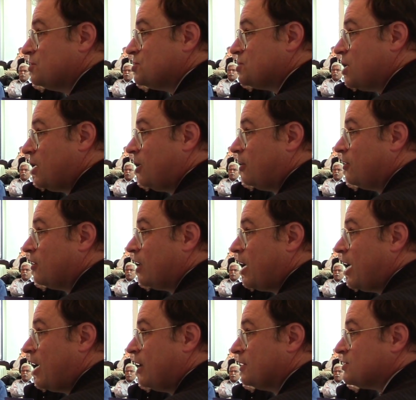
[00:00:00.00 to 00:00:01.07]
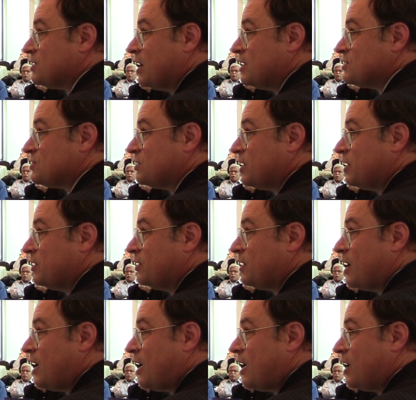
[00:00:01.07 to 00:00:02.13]
shell, and it's isolated
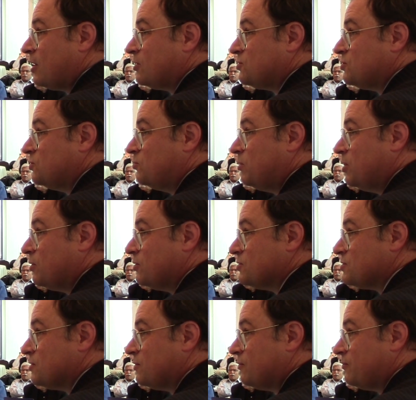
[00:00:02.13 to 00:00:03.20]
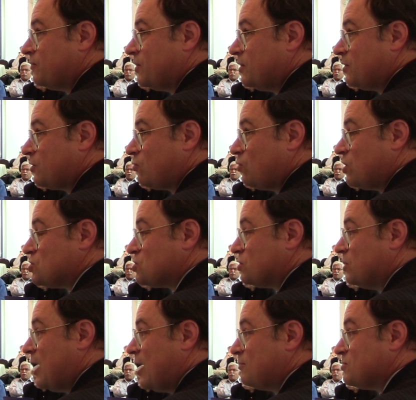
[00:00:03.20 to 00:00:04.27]
on 2 meters of crushed
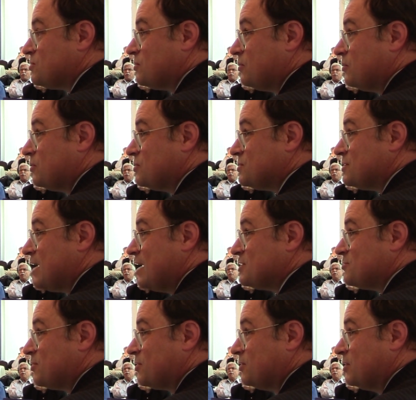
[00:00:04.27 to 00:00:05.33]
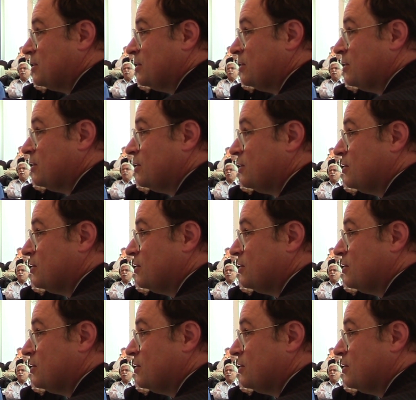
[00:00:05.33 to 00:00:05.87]
limestone and seismically